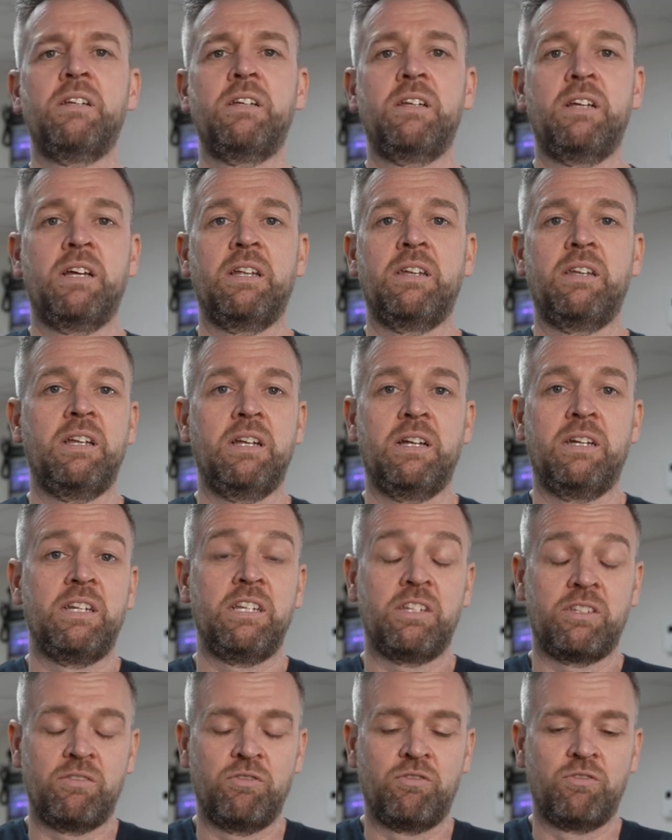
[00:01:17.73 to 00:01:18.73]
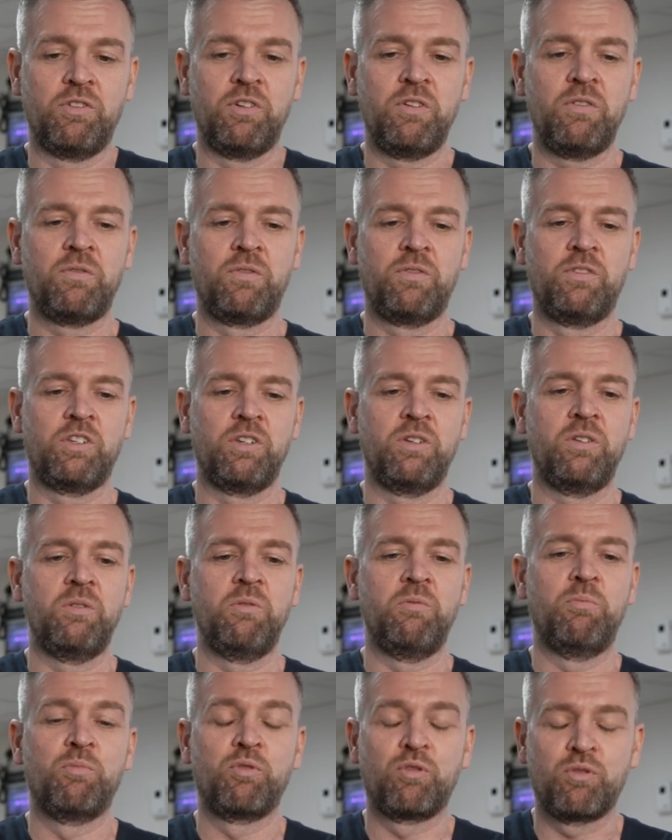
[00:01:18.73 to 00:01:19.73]
and it's the truth, to
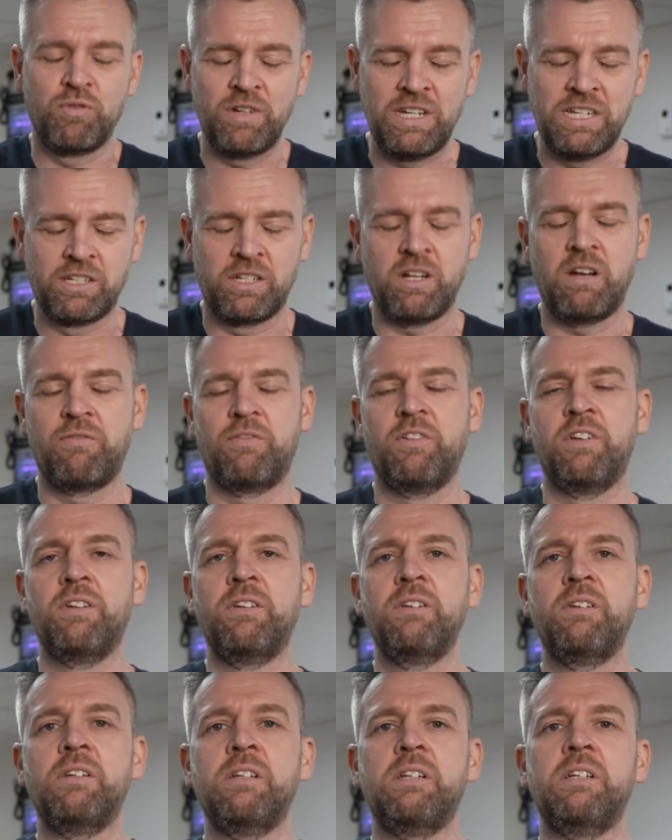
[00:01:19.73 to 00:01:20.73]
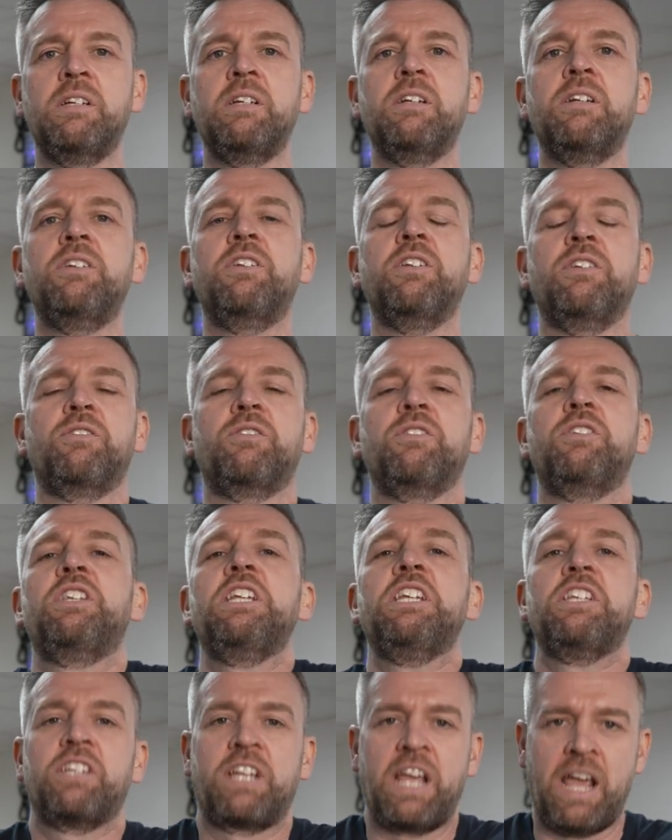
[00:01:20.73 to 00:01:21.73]
pre-soften than to
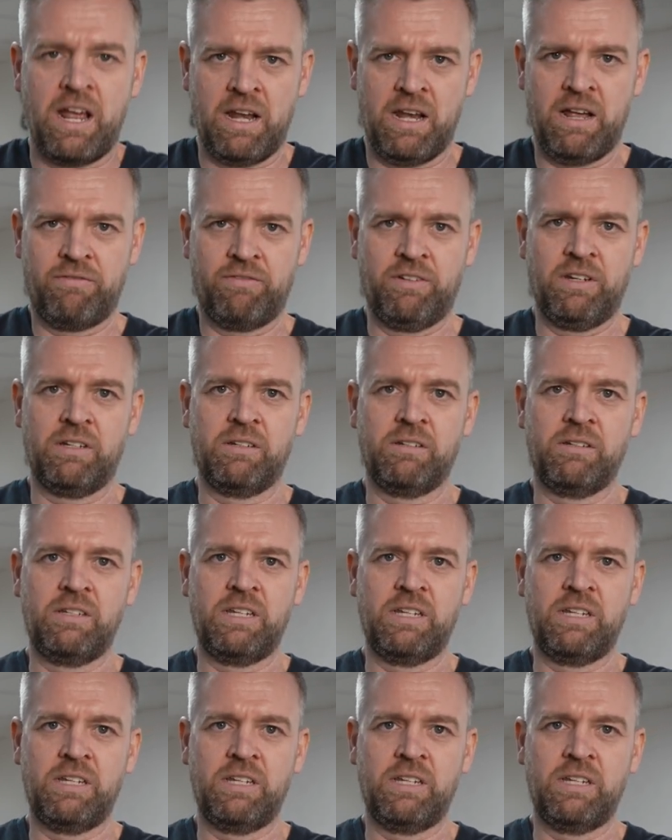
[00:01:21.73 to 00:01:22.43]
descale after.